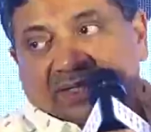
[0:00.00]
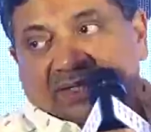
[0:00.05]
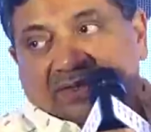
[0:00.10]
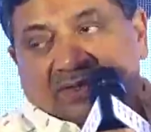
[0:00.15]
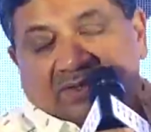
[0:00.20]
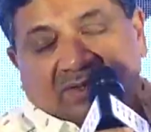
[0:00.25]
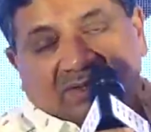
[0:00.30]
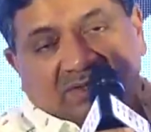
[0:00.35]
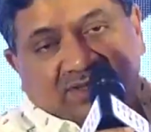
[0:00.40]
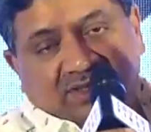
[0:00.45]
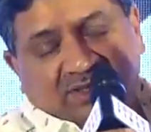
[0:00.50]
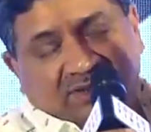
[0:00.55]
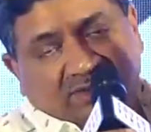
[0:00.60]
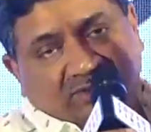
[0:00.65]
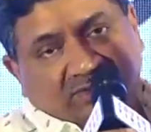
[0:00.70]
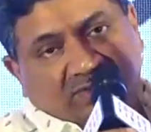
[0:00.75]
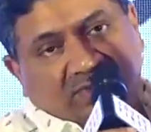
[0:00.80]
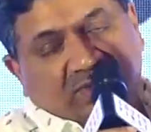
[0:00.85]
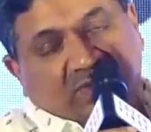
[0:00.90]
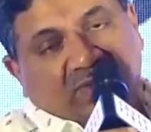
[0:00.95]
not just
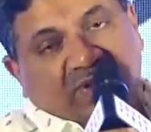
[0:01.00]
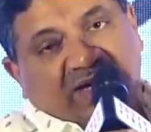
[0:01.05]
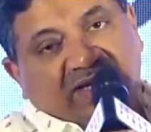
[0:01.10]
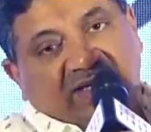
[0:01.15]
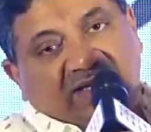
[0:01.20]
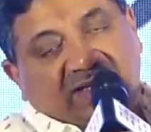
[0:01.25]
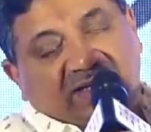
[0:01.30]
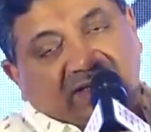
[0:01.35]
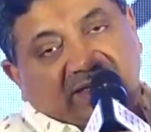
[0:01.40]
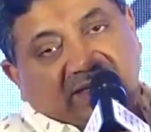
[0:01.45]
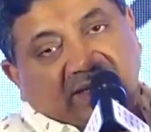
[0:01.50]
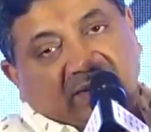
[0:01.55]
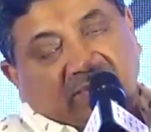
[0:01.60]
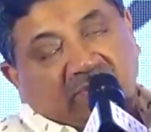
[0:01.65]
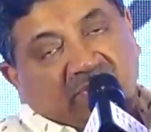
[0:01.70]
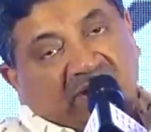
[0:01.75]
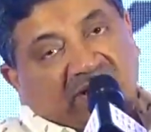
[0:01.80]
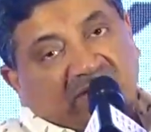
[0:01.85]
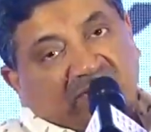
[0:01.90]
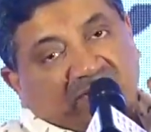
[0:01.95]
to a widening gap,
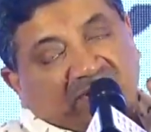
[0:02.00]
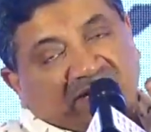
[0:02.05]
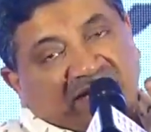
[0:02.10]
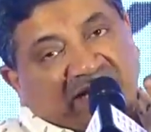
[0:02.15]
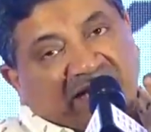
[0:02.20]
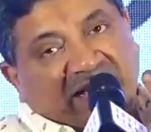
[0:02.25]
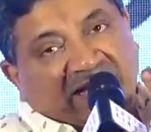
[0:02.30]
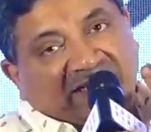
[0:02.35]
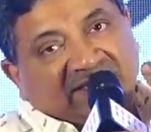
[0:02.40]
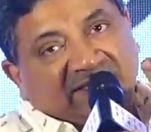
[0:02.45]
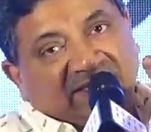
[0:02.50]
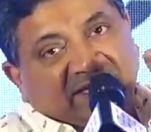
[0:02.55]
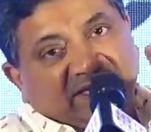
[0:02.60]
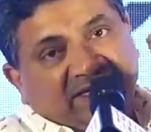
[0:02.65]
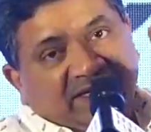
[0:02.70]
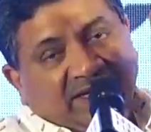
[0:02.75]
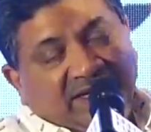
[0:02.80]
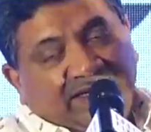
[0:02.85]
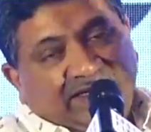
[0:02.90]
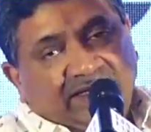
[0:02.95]
but to an
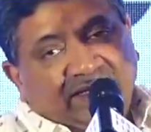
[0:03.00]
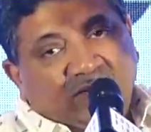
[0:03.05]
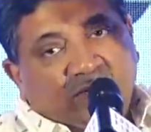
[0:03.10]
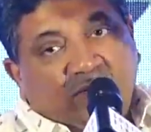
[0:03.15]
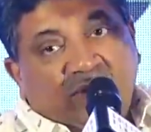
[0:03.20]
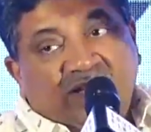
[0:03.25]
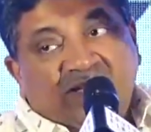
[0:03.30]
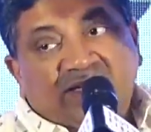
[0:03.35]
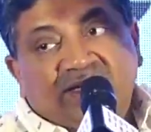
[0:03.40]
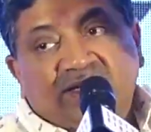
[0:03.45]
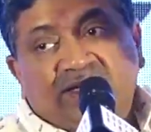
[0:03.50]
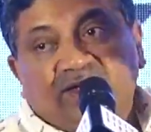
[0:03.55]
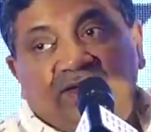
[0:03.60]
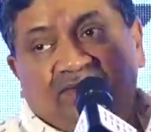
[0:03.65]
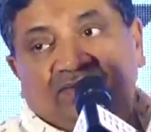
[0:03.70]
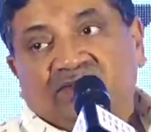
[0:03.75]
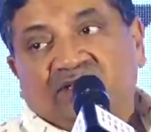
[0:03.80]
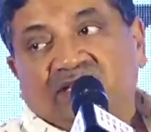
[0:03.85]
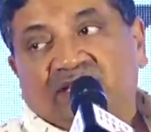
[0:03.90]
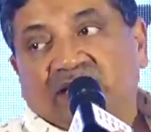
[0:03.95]
accelerating widening
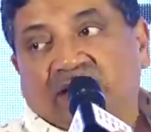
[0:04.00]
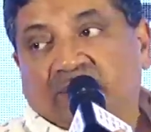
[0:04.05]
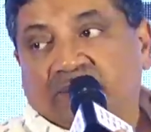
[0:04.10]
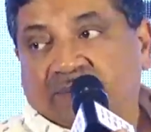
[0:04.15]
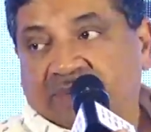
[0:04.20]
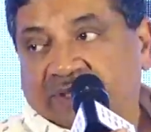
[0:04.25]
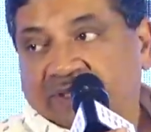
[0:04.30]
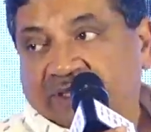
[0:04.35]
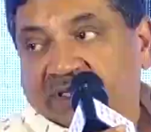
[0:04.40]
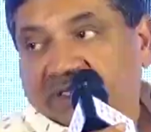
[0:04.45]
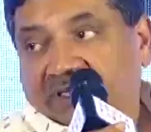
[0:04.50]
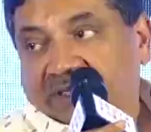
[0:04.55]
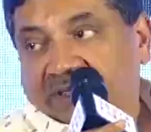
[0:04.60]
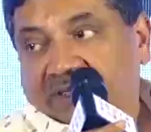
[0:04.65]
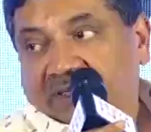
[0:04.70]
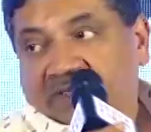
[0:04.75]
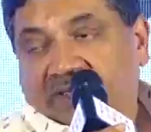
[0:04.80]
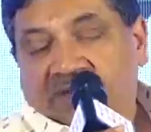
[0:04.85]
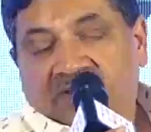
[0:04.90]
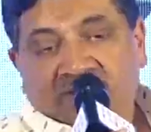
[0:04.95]
of the gap.
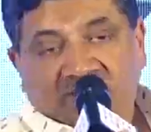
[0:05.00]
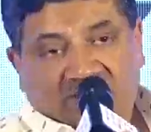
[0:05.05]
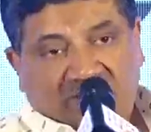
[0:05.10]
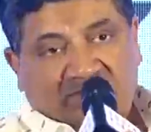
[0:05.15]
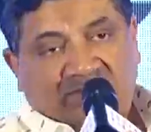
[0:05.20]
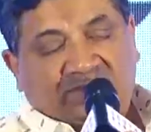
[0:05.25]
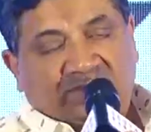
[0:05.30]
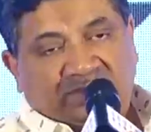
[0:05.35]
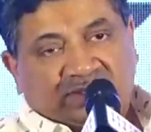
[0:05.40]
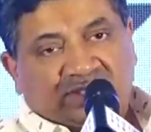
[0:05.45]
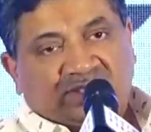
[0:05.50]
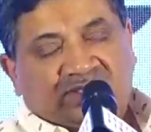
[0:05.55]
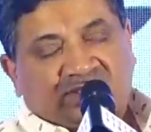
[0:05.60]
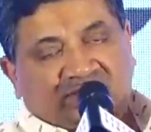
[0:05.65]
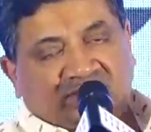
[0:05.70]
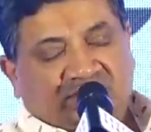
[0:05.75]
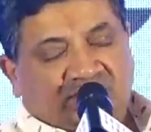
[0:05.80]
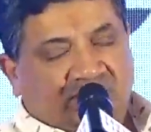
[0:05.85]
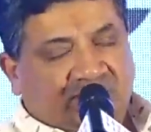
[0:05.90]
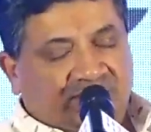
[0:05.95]
So
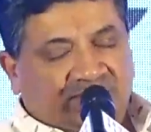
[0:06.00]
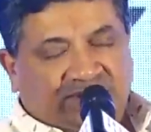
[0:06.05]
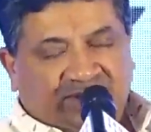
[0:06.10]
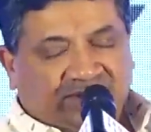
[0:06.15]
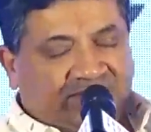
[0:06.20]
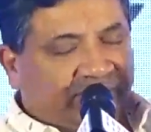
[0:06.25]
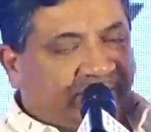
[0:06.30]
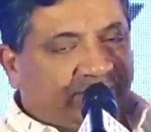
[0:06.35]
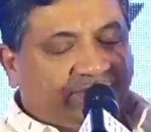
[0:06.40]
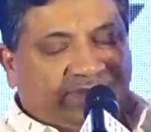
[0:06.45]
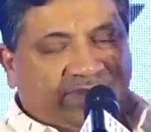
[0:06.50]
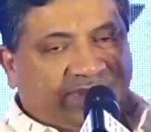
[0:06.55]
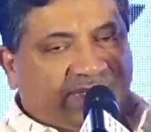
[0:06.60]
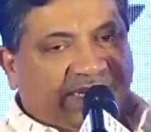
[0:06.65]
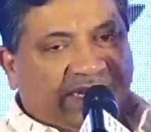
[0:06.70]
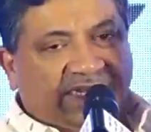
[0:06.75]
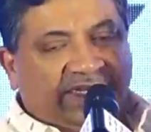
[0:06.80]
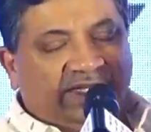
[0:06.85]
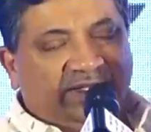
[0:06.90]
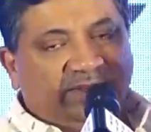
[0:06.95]
there was some
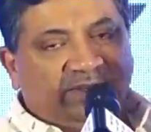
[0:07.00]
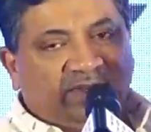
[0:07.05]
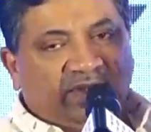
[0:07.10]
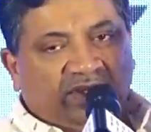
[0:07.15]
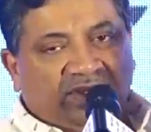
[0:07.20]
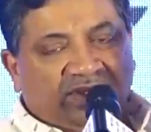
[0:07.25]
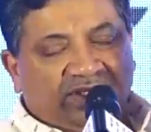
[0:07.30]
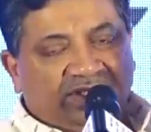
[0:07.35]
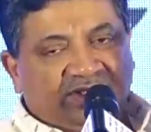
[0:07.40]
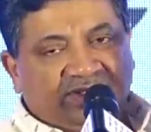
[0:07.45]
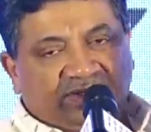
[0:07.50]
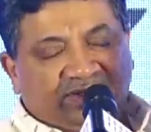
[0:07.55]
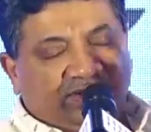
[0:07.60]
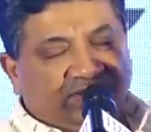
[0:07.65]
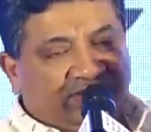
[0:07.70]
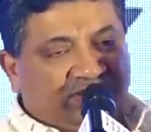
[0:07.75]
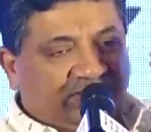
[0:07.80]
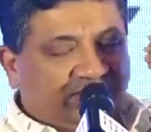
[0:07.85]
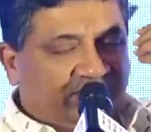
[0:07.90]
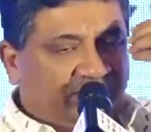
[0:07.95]
random noise,
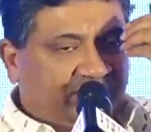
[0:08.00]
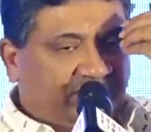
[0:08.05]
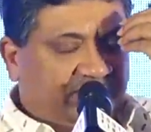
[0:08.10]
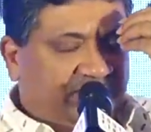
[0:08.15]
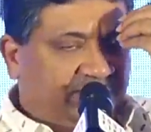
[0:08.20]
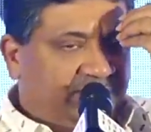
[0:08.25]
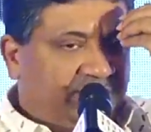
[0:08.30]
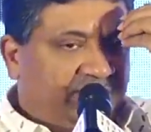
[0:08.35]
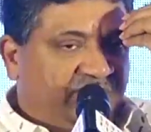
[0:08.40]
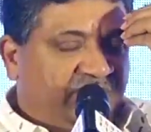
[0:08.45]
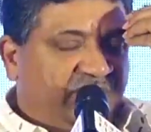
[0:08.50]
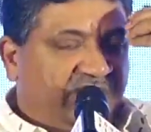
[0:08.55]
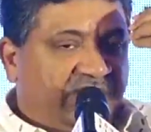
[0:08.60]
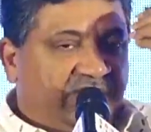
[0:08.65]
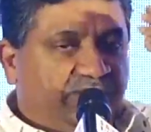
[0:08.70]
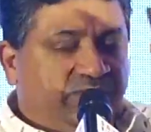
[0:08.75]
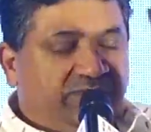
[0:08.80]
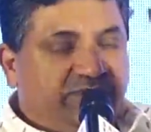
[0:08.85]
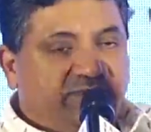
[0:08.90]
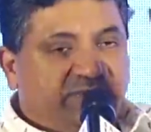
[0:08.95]
the fake
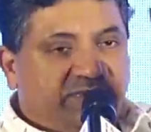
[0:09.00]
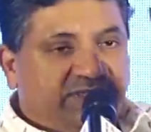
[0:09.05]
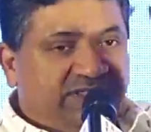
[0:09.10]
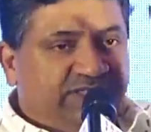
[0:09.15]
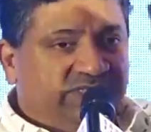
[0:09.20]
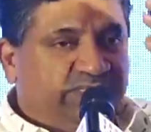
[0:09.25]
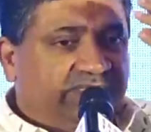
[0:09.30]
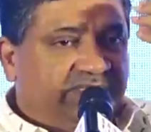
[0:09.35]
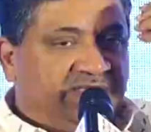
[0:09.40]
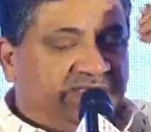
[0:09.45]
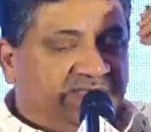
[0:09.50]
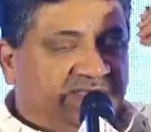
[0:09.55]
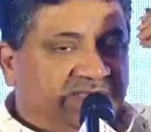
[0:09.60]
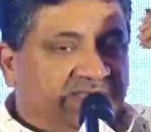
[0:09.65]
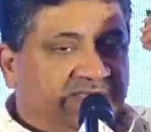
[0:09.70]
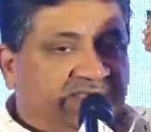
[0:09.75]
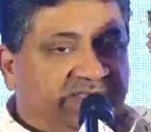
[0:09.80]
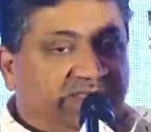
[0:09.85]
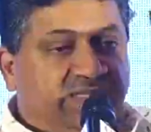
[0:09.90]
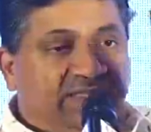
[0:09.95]
news machine is
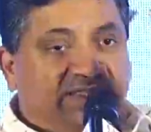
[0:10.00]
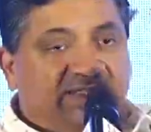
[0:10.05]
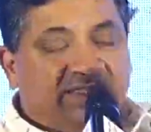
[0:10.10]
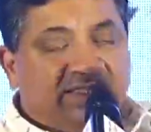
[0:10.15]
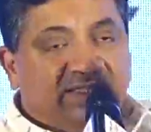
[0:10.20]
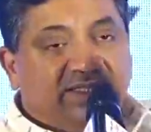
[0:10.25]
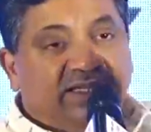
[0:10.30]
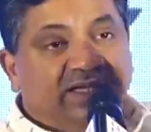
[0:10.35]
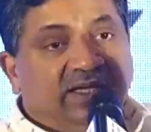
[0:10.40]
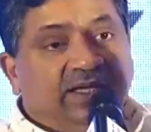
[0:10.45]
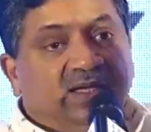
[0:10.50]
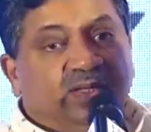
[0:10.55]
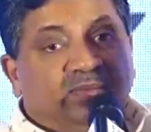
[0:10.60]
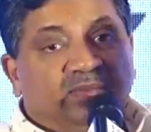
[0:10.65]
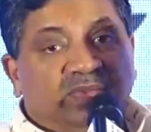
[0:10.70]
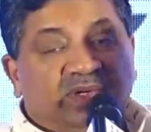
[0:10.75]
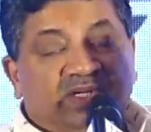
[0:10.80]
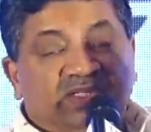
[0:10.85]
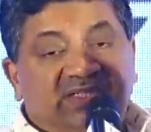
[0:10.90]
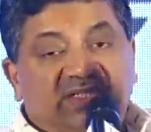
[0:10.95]
disgusting,
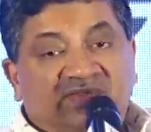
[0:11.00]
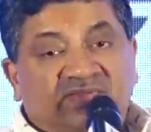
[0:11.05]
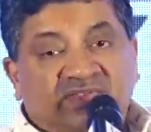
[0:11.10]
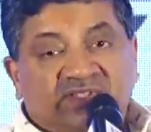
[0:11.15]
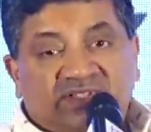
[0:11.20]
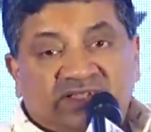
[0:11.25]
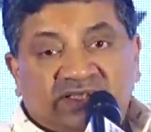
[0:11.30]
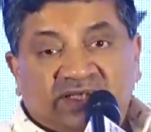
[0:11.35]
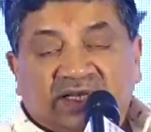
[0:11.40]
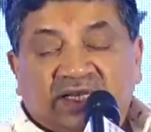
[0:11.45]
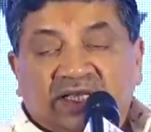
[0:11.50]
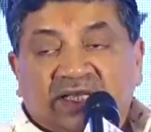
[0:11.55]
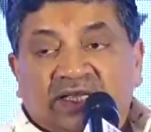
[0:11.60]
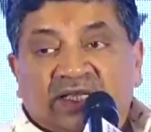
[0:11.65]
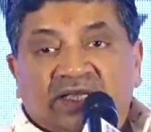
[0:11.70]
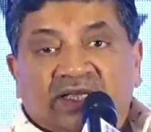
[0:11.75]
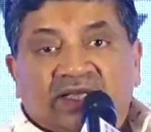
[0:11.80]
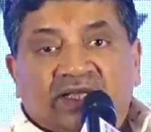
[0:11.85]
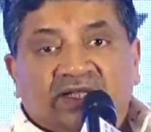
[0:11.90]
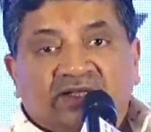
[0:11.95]
but it's efficient.
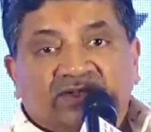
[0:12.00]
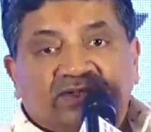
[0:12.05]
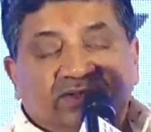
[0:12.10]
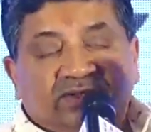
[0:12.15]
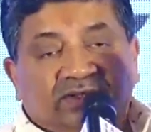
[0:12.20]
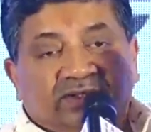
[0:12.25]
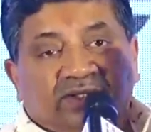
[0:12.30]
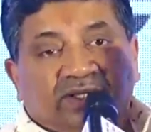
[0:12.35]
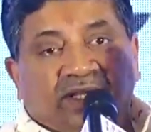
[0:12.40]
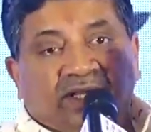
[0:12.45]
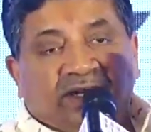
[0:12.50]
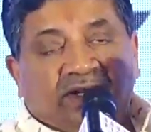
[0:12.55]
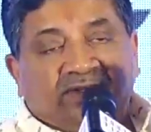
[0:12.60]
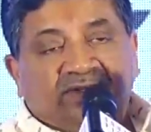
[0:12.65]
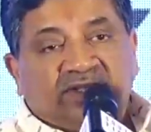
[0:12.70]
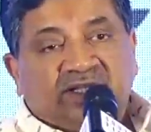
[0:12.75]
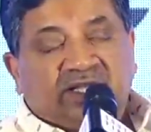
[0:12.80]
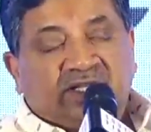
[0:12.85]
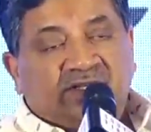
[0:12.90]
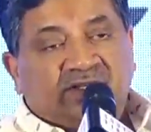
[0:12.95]
And so around
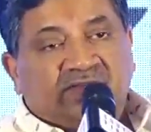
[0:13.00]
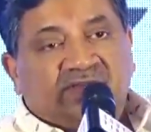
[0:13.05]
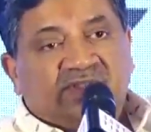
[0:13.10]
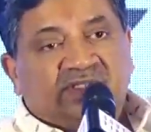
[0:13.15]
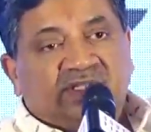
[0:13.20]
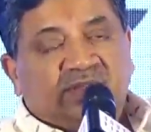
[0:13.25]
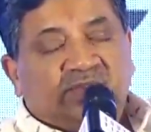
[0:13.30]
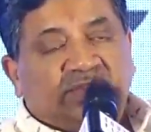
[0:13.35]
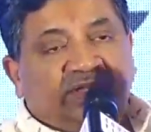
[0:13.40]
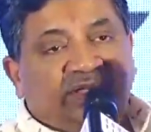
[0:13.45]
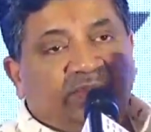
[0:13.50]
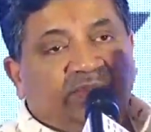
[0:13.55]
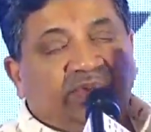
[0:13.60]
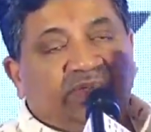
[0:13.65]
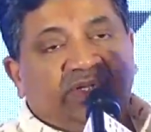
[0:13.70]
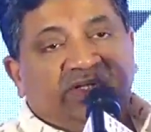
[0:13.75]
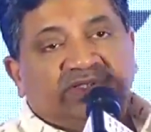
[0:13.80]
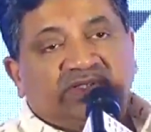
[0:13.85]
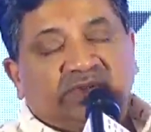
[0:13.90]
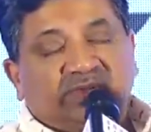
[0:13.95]
the end of December, they put
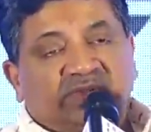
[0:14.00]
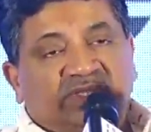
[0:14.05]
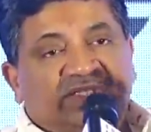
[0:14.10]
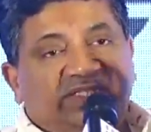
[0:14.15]
out something